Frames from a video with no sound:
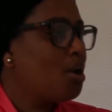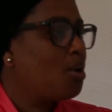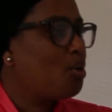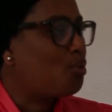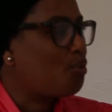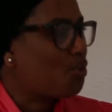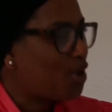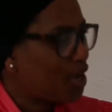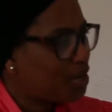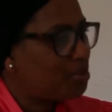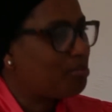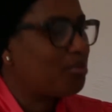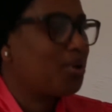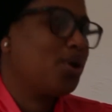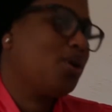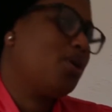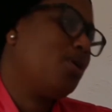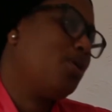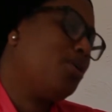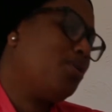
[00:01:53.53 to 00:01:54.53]
wake me
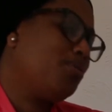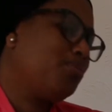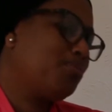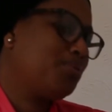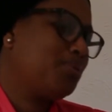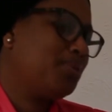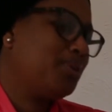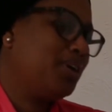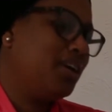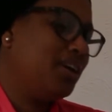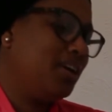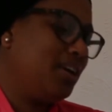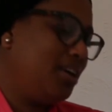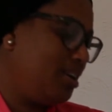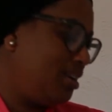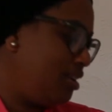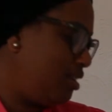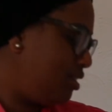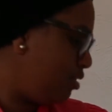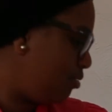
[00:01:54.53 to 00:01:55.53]
up
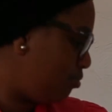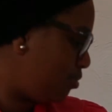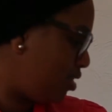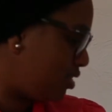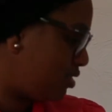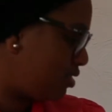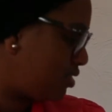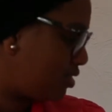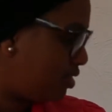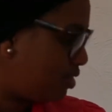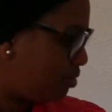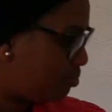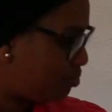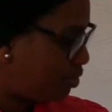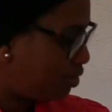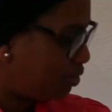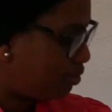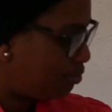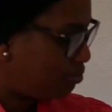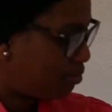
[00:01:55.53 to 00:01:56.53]
in my
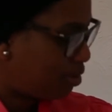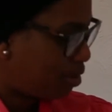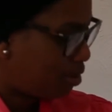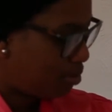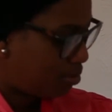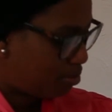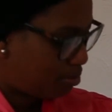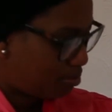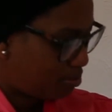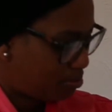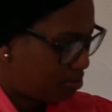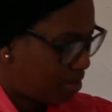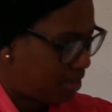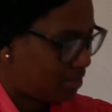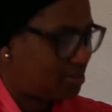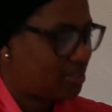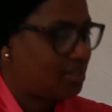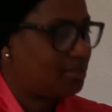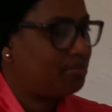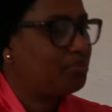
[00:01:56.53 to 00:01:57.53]
sleeping
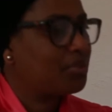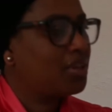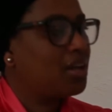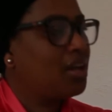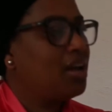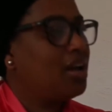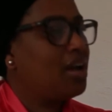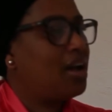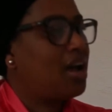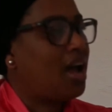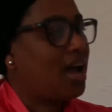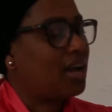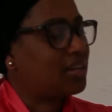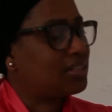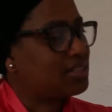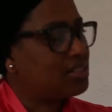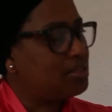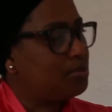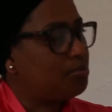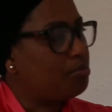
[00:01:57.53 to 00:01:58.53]
mat,
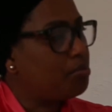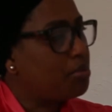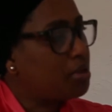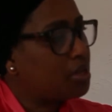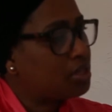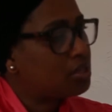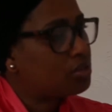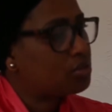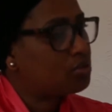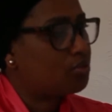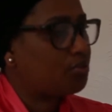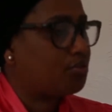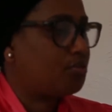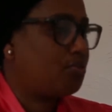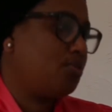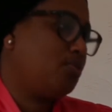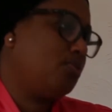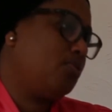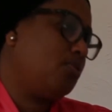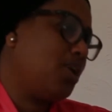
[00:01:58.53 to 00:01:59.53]
asking me to
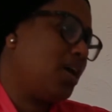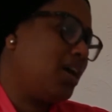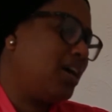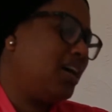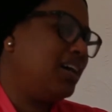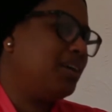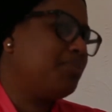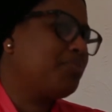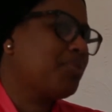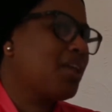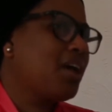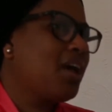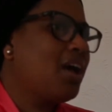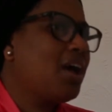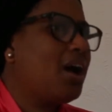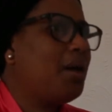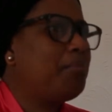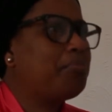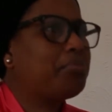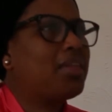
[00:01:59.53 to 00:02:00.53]
follow her.
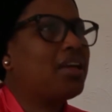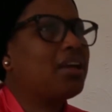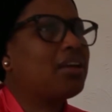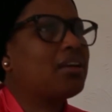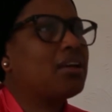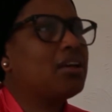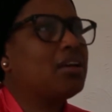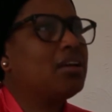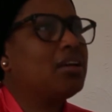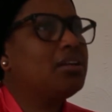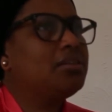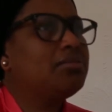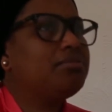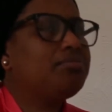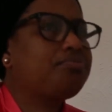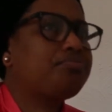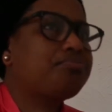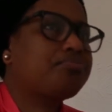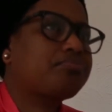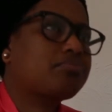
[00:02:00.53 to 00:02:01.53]
I'm
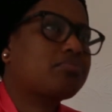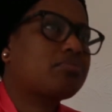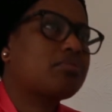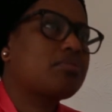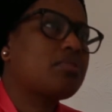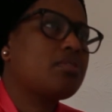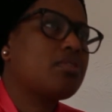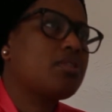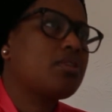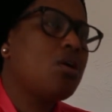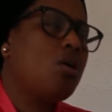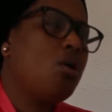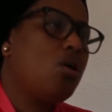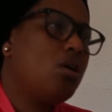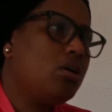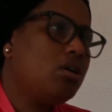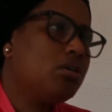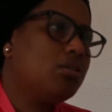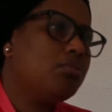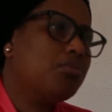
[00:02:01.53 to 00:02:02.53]
thinking, oh,